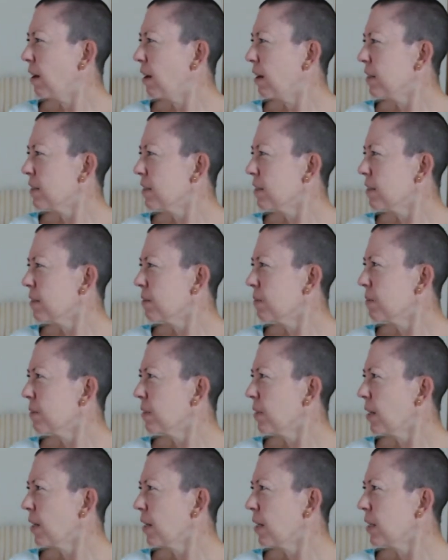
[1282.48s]
I don't know
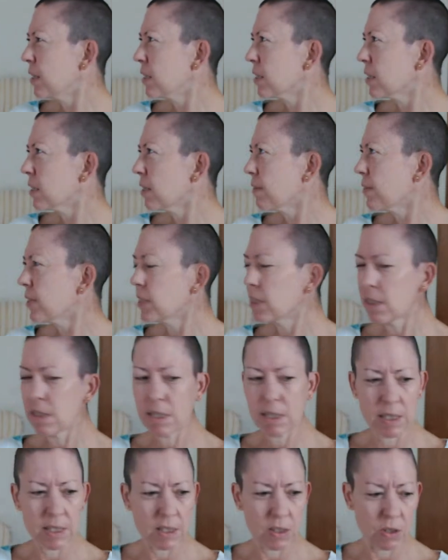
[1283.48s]
what else I've
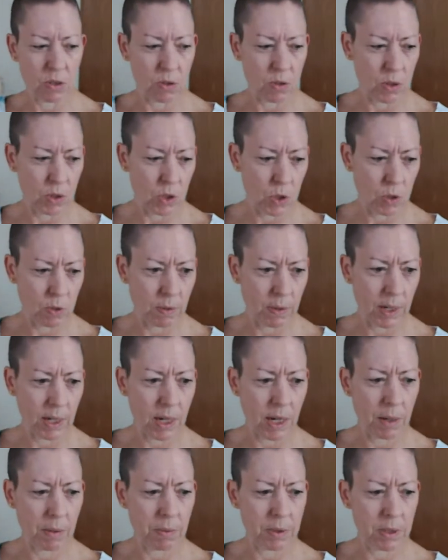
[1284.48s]
listed that's non-jewelry.
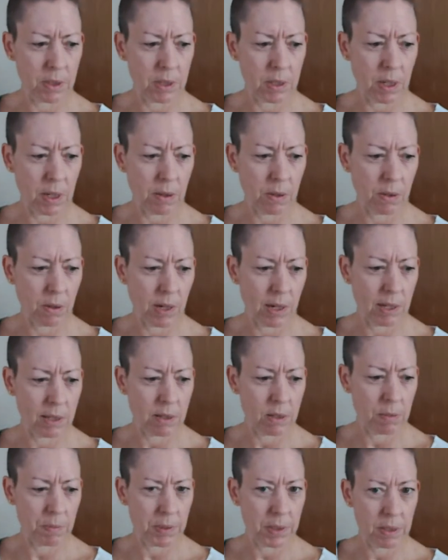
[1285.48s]
I will show you a
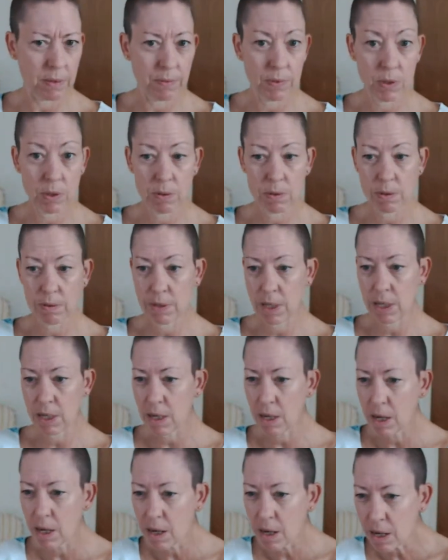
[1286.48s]
little bit of
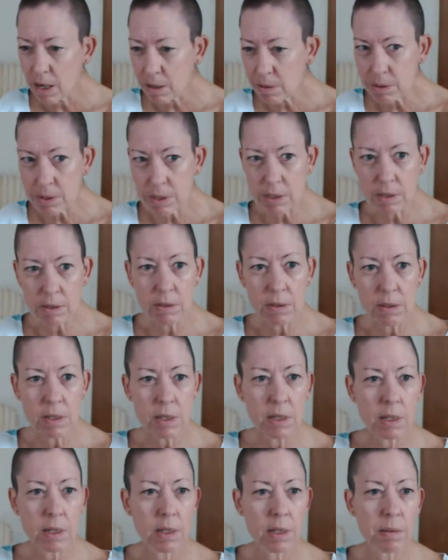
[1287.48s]
jewellery. How are we doing on
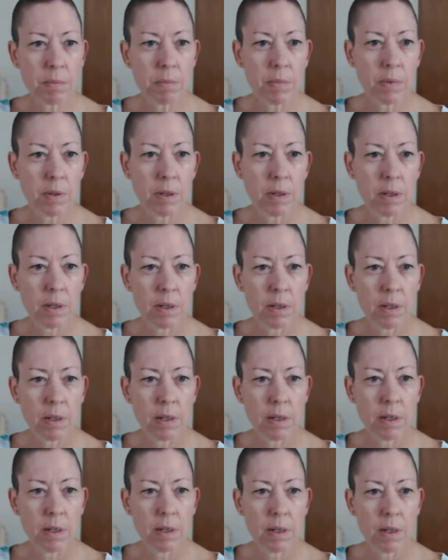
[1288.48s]
time?
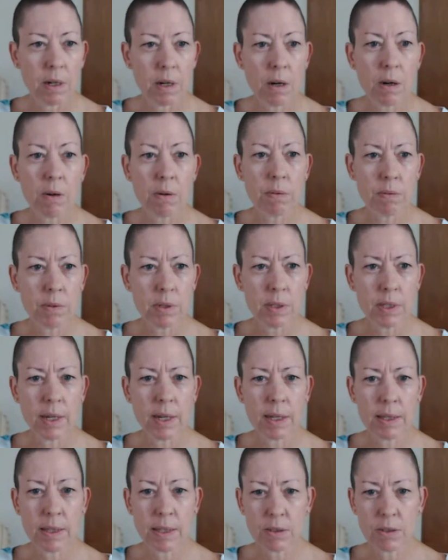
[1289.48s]
Oh,
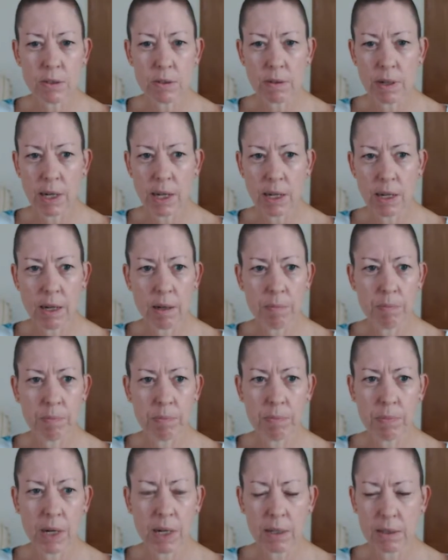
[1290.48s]
yeah, that's all right. I'll
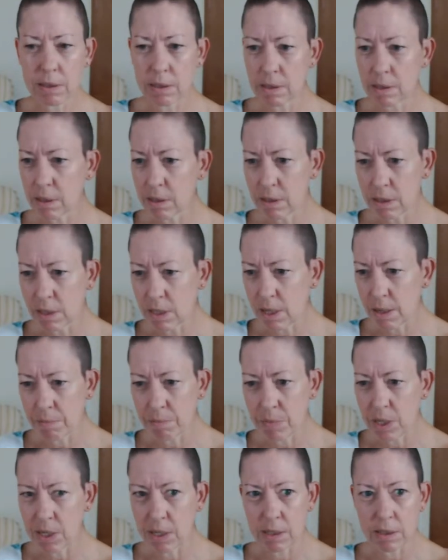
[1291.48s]
max another
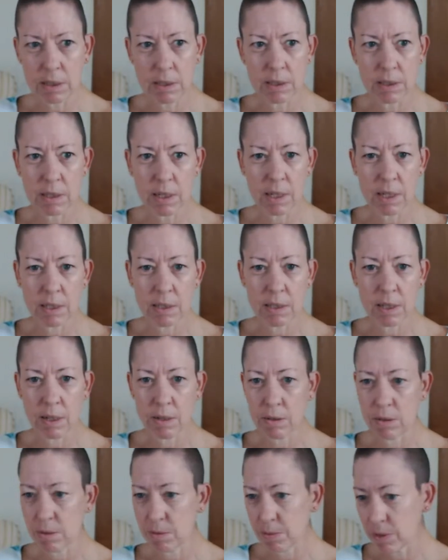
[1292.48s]
10 minutes because I need
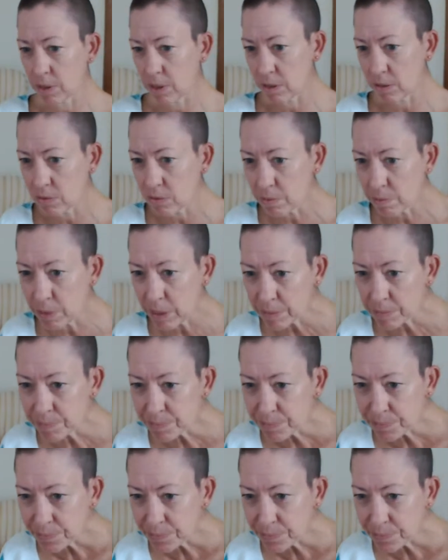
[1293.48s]
toast before I go swimming.